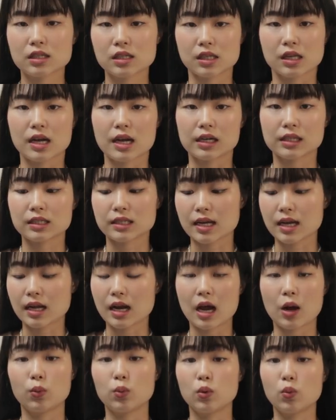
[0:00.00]
slacks that
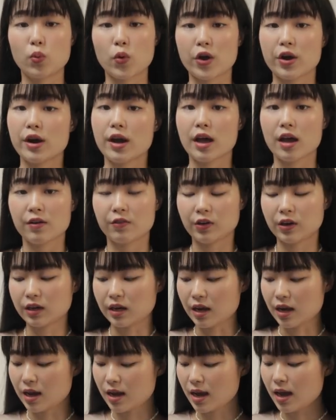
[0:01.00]
I will wear every
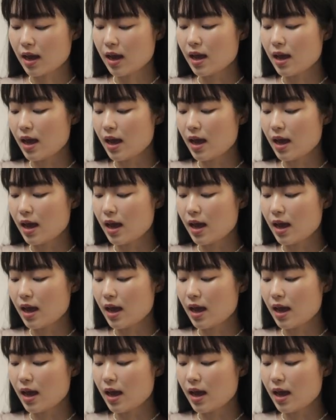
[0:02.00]
day.